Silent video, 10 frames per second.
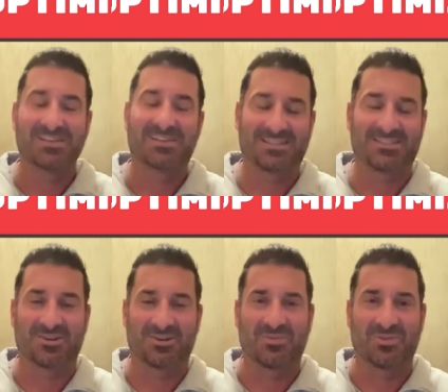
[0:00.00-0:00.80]
Get
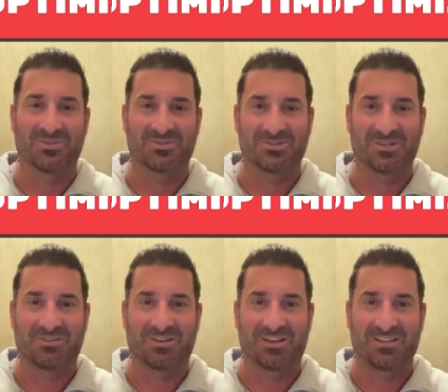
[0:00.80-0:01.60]
started with user
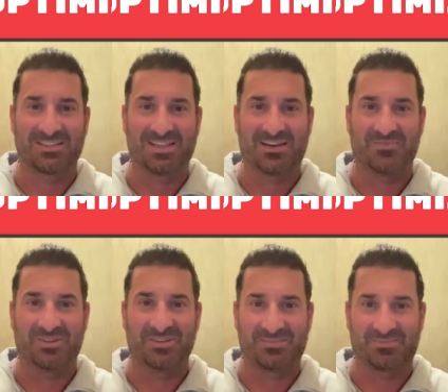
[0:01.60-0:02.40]
generated content now
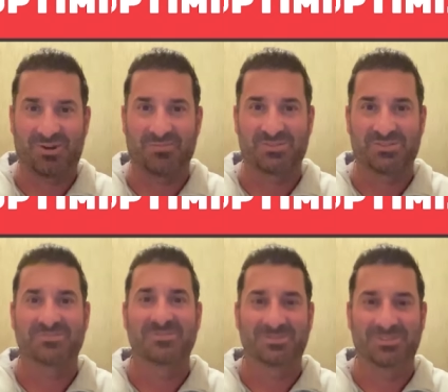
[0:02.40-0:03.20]
because I promise
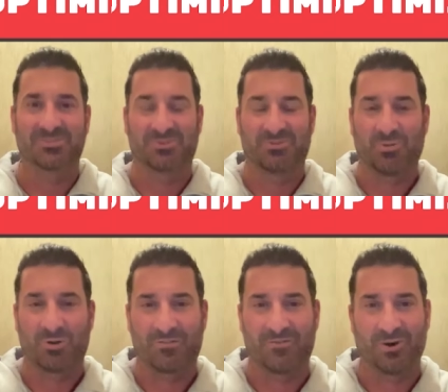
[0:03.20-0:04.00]
you, you'll be
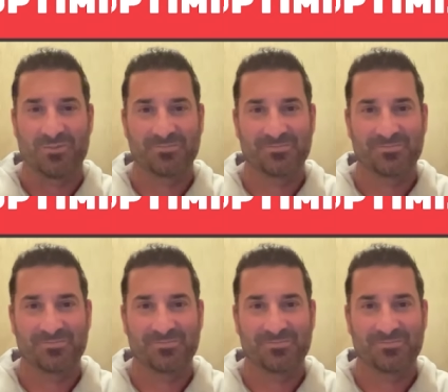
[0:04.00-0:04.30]
rewarded for it.